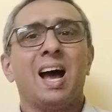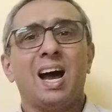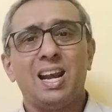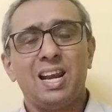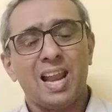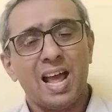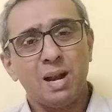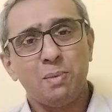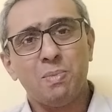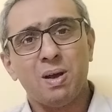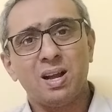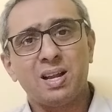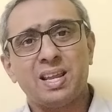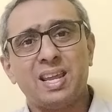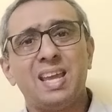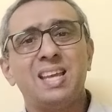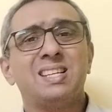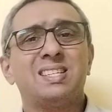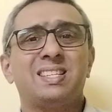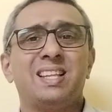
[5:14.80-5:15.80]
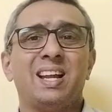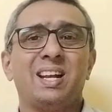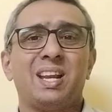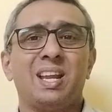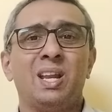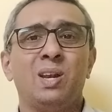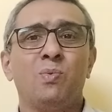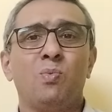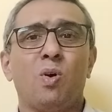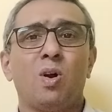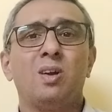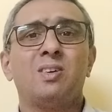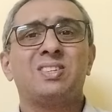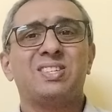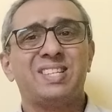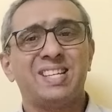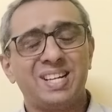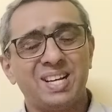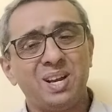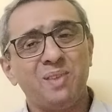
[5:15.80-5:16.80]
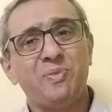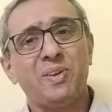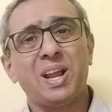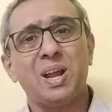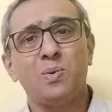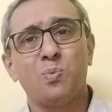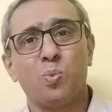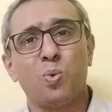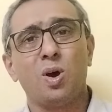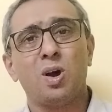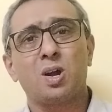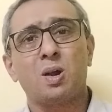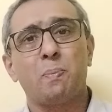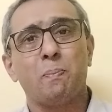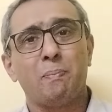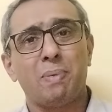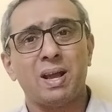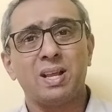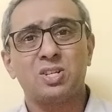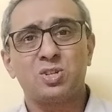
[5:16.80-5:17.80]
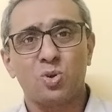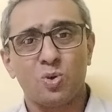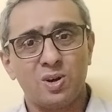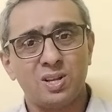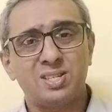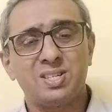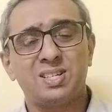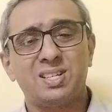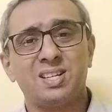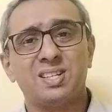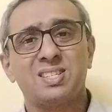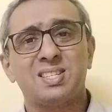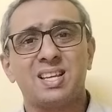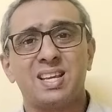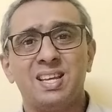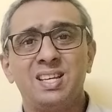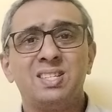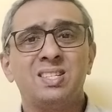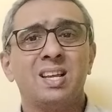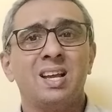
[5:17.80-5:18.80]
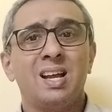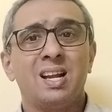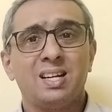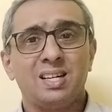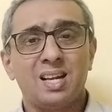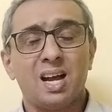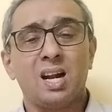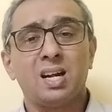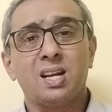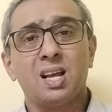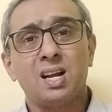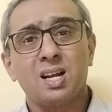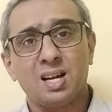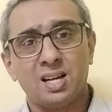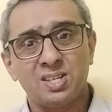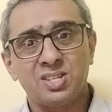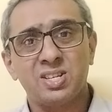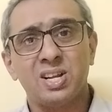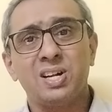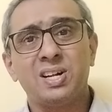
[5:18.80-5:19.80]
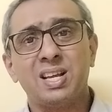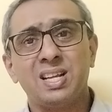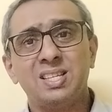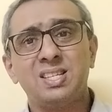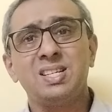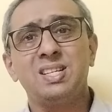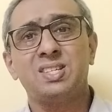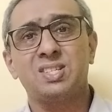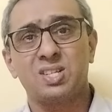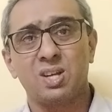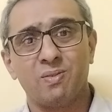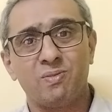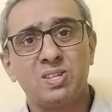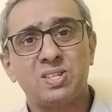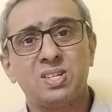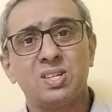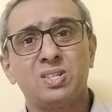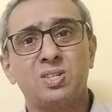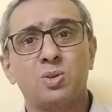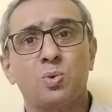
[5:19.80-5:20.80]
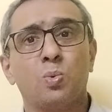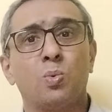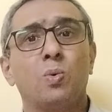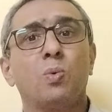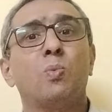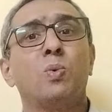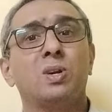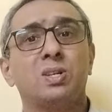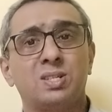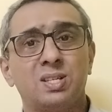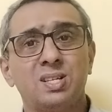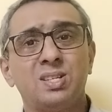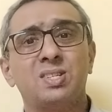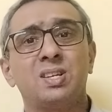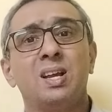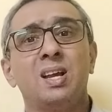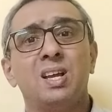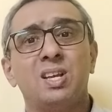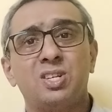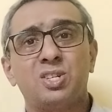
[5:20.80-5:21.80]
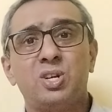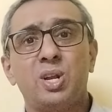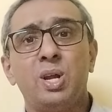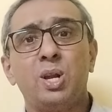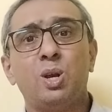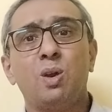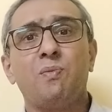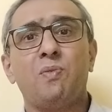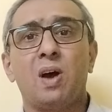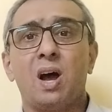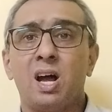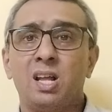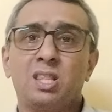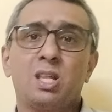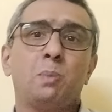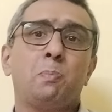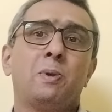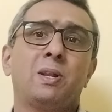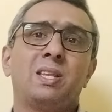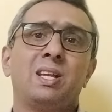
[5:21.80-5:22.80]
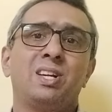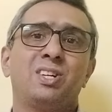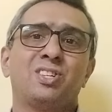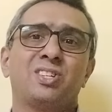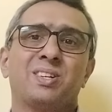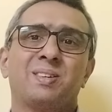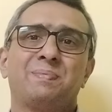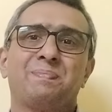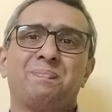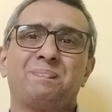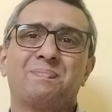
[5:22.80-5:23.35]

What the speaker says: A landmark case that involved significant work by solicitors is Tata Consultancy Services versus State of Andhra Pradesh.